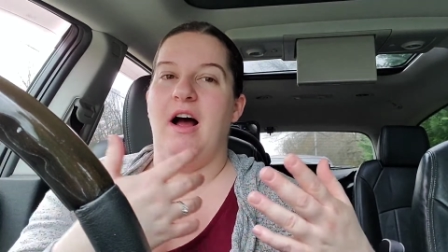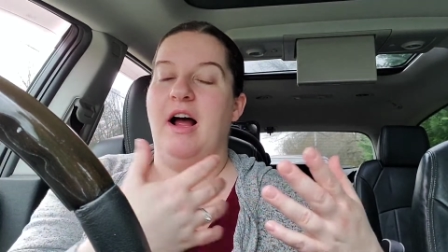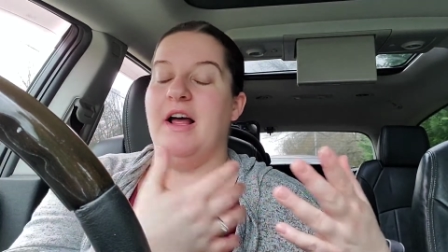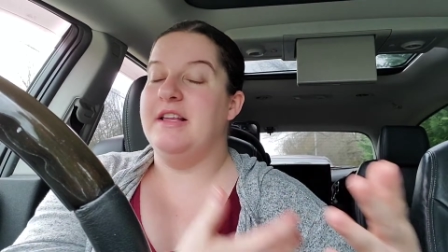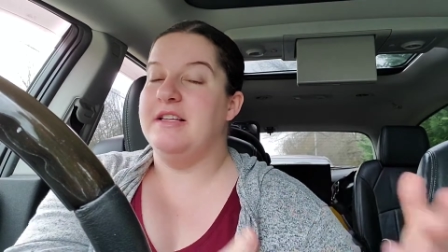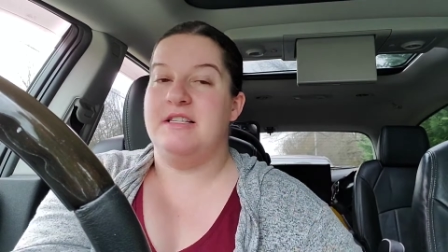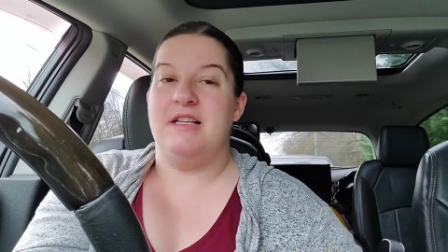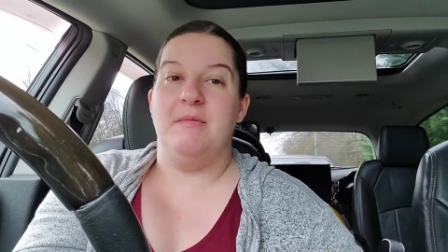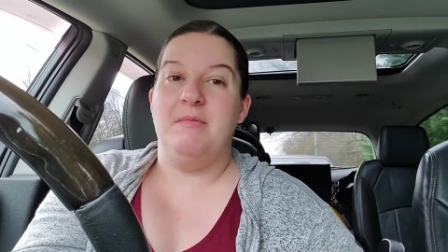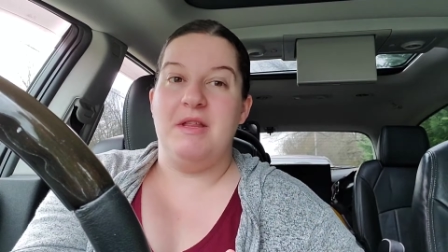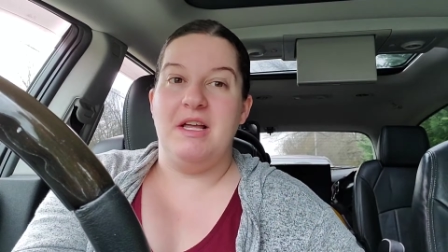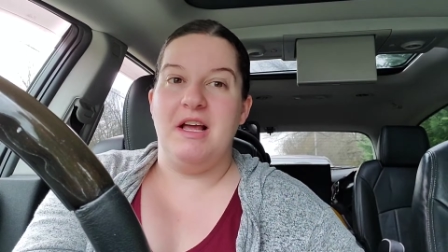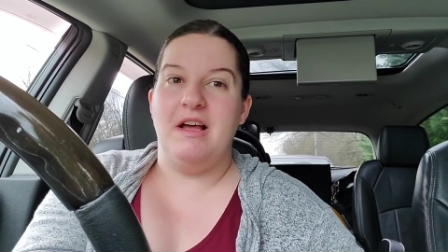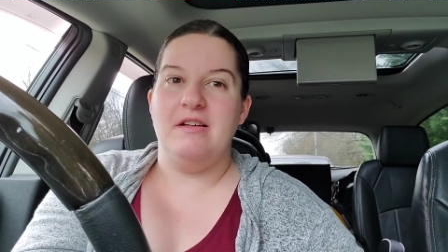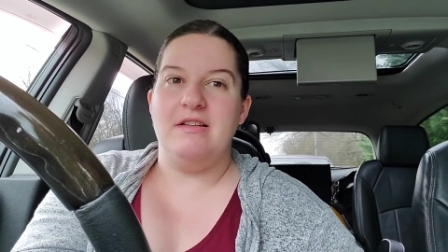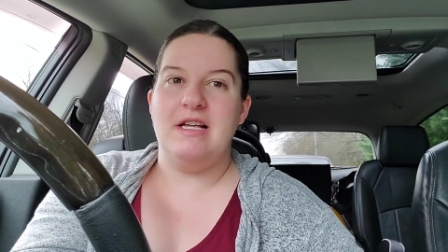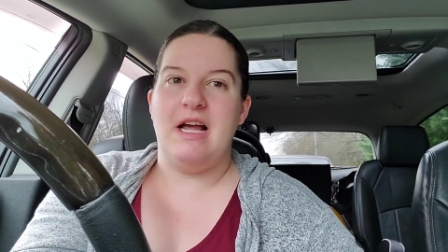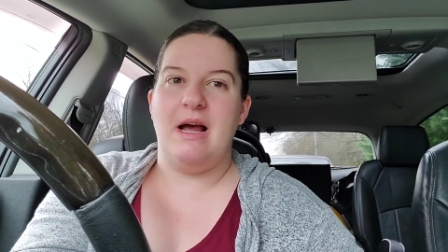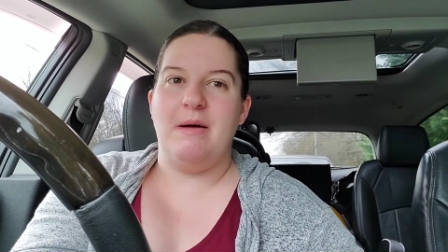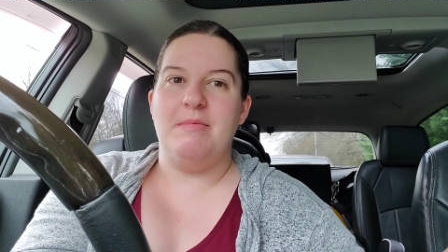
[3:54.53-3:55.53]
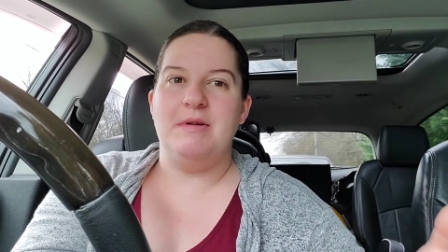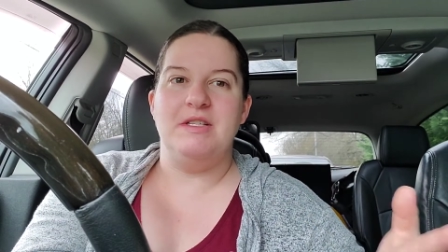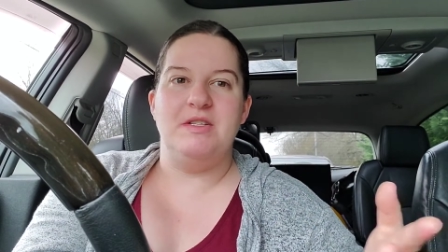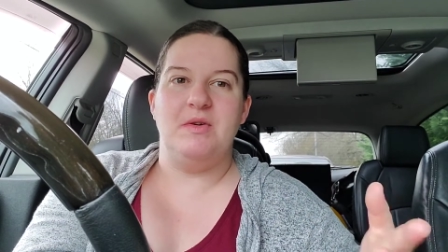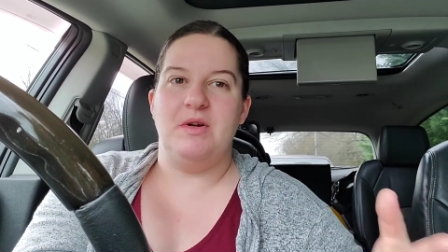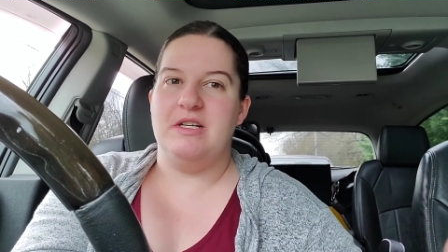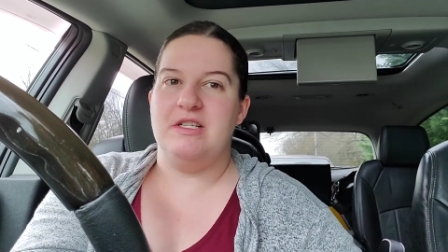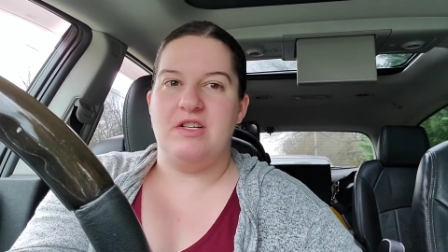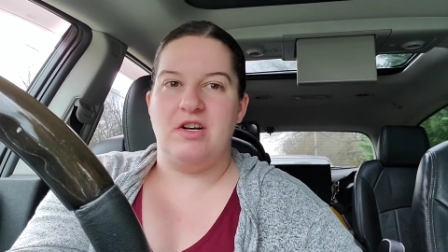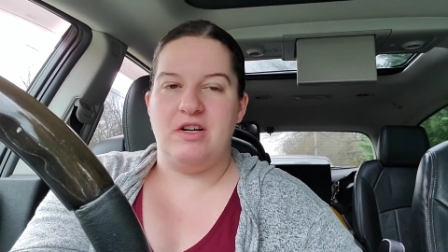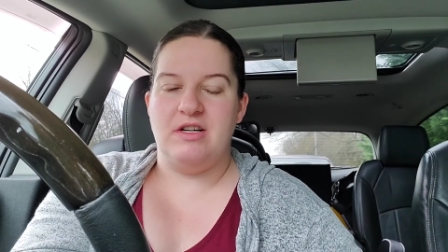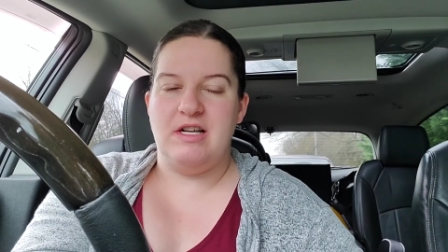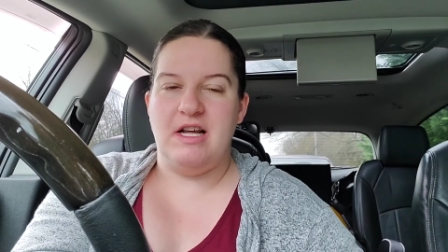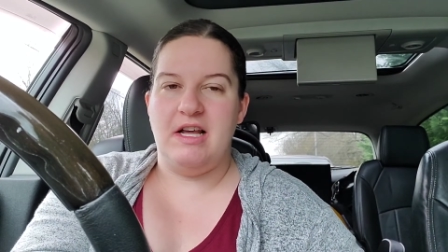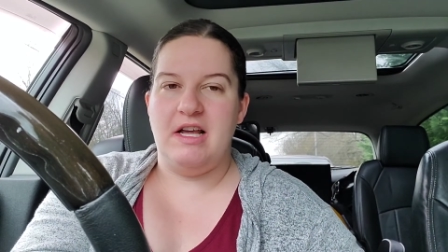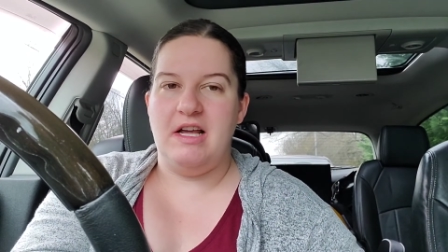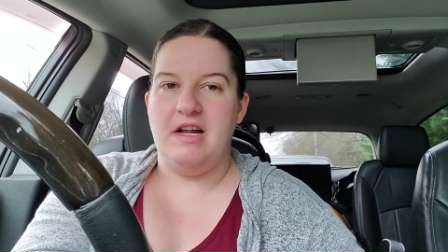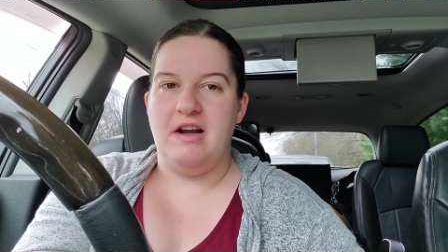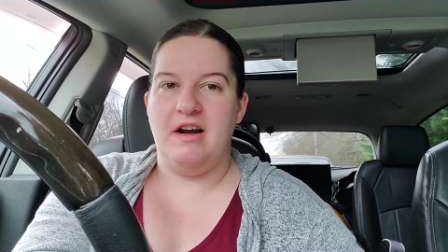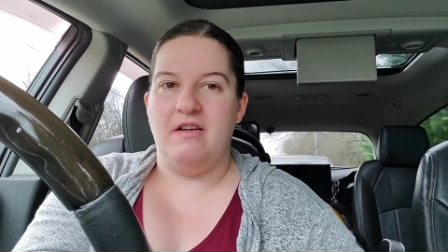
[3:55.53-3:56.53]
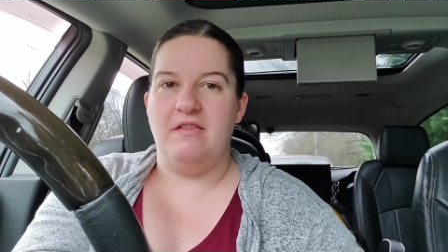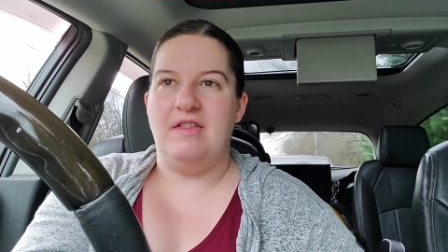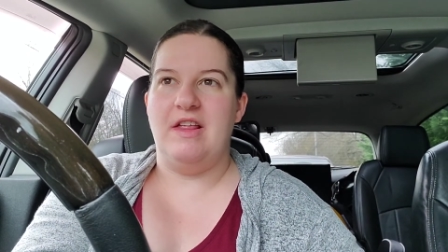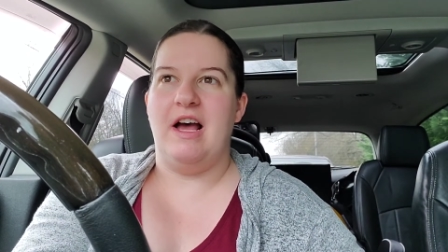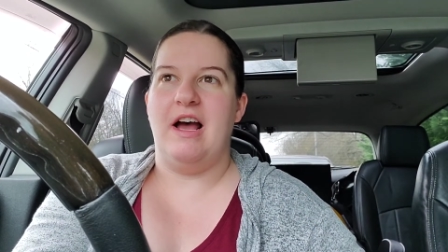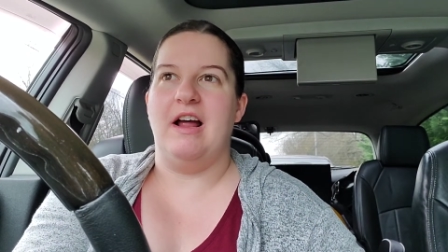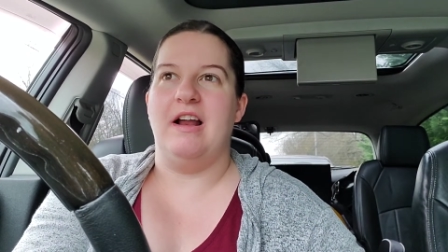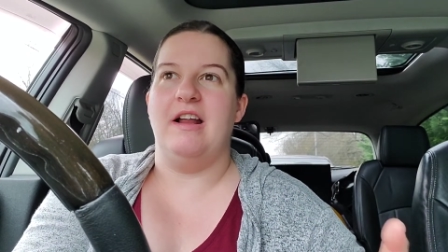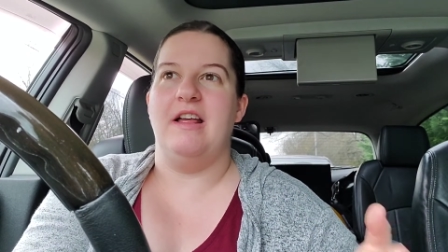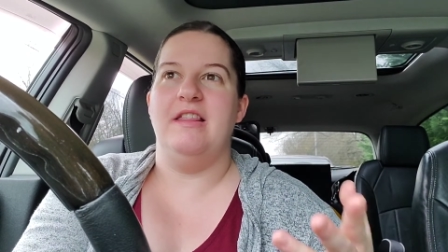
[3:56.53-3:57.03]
something else happened. So I started taking care of that.